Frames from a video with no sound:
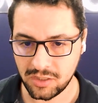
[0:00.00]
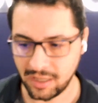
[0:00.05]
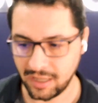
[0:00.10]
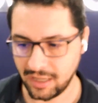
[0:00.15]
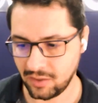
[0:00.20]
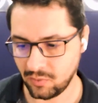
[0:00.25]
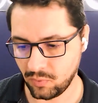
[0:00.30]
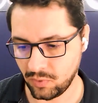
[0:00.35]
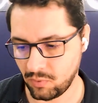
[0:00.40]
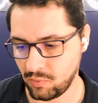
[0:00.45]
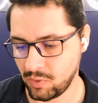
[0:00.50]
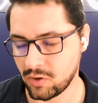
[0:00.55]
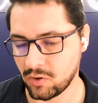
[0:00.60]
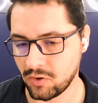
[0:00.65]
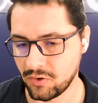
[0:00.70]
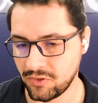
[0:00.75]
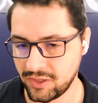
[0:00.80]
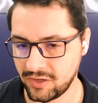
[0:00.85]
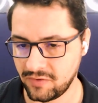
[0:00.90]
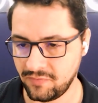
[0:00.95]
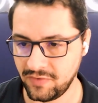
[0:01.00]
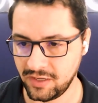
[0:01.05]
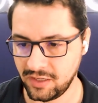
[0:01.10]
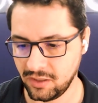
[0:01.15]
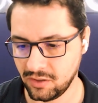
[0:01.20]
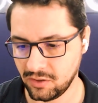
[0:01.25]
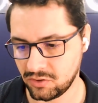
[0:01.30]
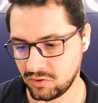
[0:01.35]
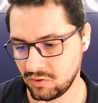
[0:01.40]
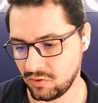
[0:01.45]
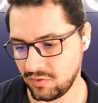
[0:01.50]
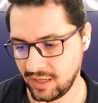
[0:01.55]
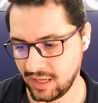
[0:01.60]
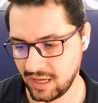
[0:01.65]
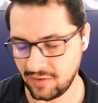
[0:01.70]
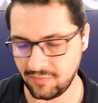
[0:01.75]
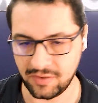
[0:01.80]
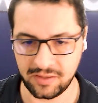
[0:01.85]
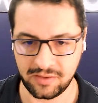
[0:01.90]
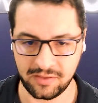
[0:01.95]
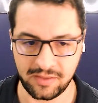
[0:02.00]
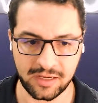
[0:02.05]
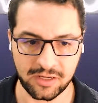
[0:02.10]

and we record that video so they have it and they